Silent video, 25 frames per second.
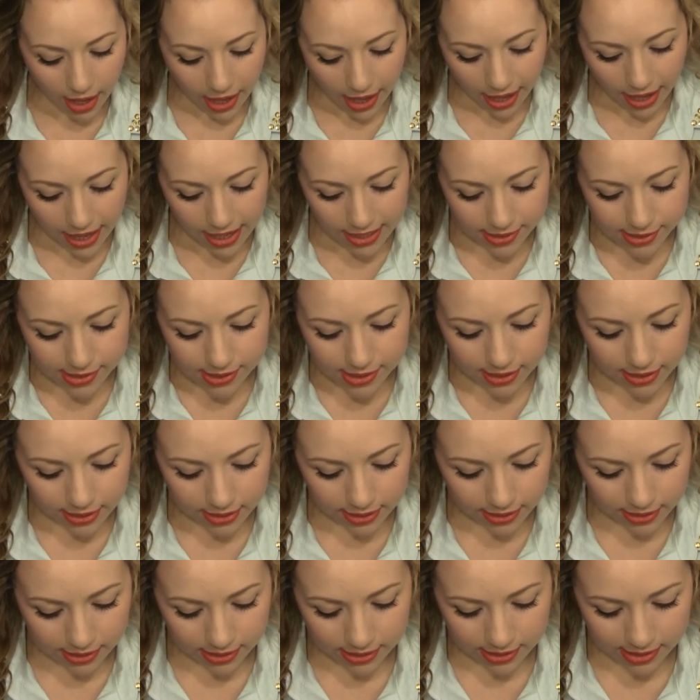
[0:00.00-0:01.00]
and
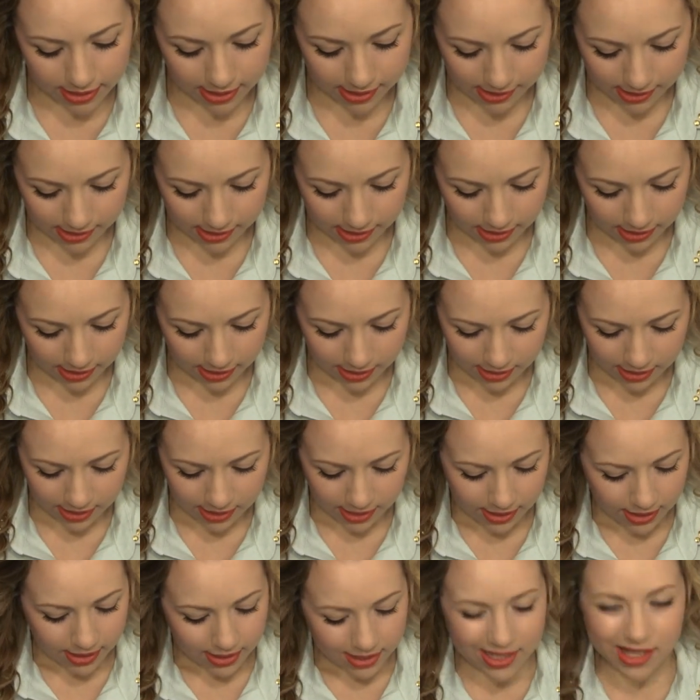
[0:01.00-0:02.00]
this,
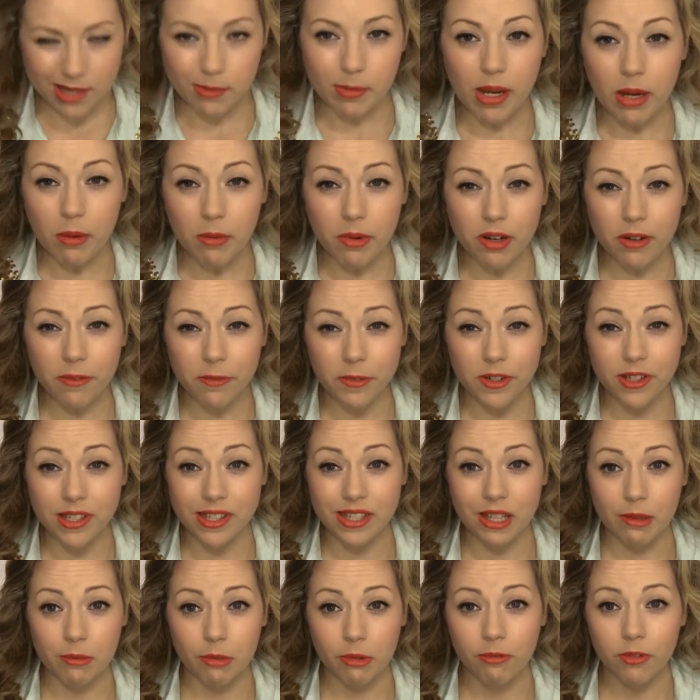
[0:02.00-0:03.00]
this might work for
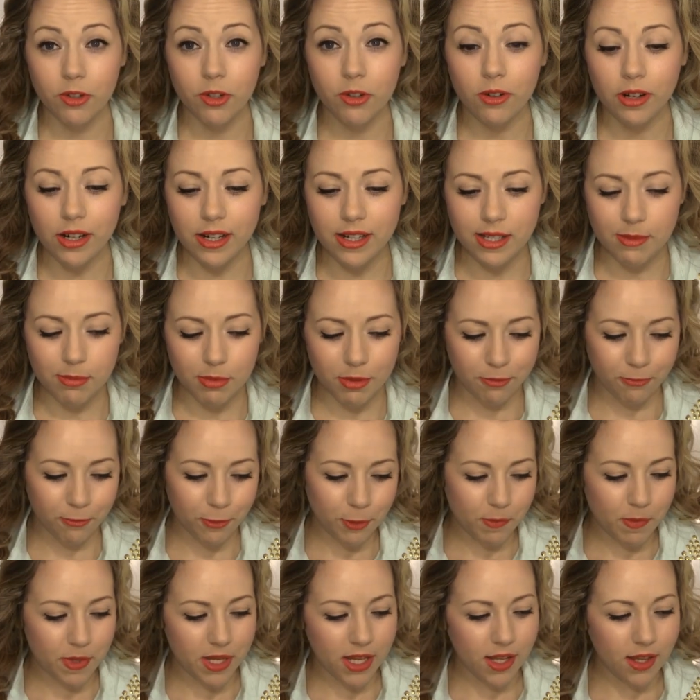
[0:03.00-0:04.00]
some of you guys, but
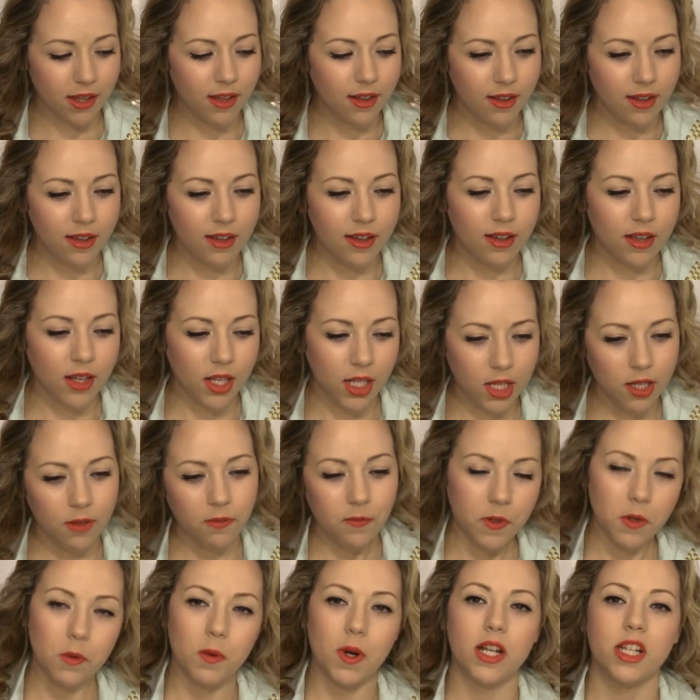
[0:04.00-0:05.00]
for me,
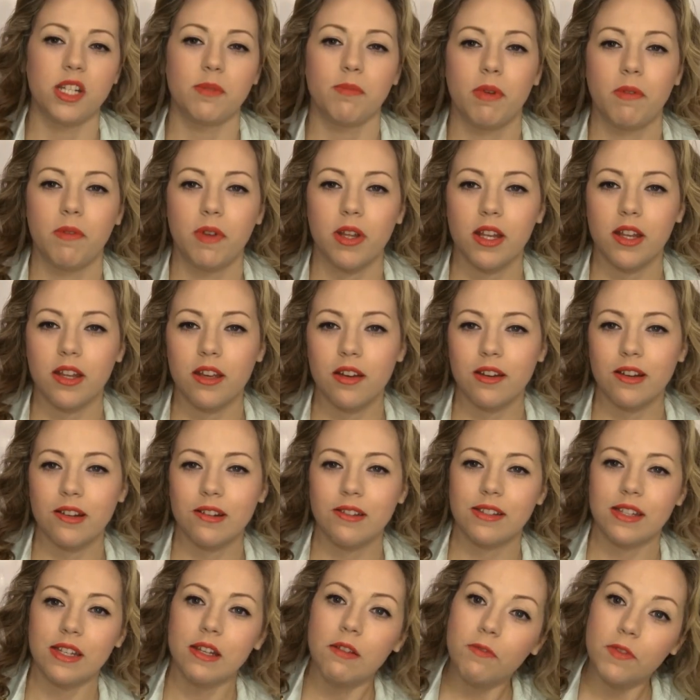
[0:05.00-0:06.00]
if you watch my
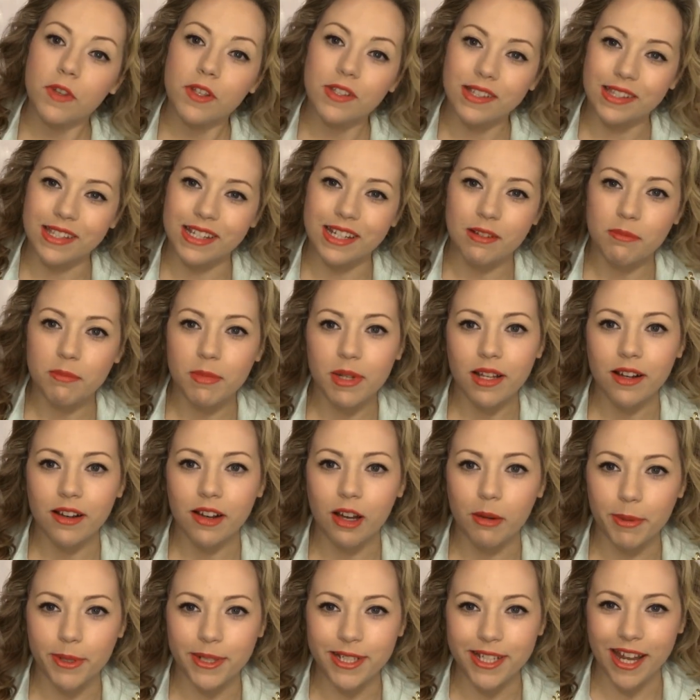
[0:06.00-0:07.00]
videos, if you've seen me a
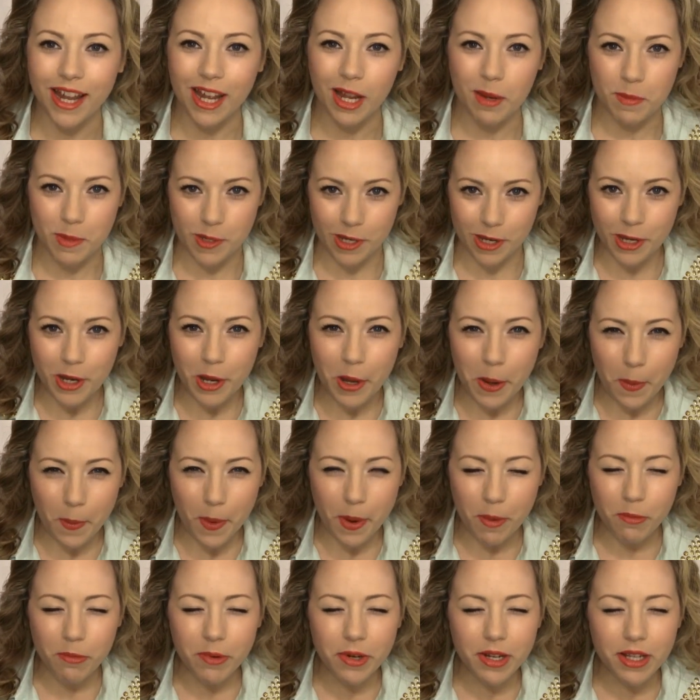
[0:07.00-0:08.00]
couple times, you
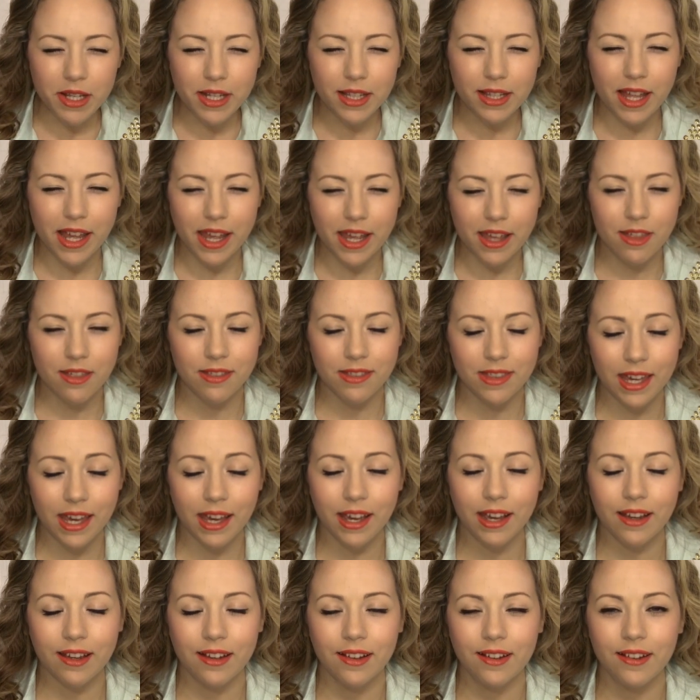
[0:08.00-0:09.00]
know I really like
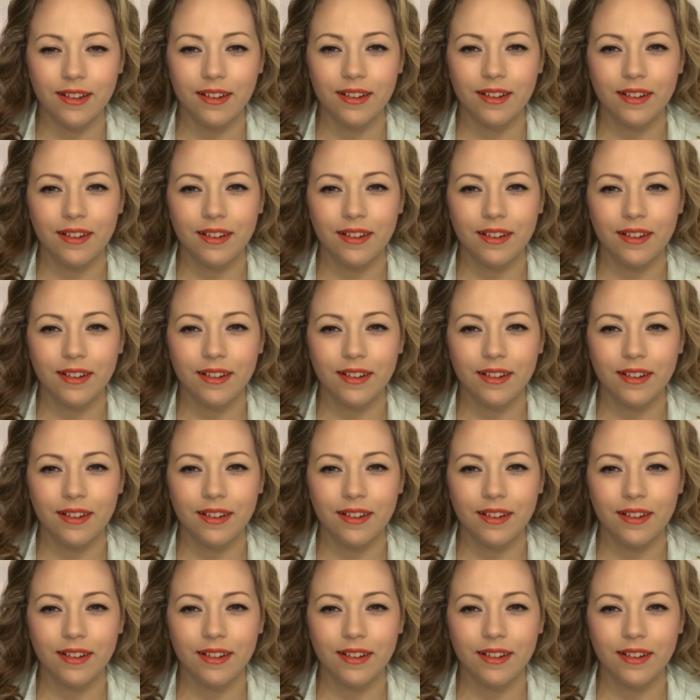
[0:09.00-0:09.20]
thick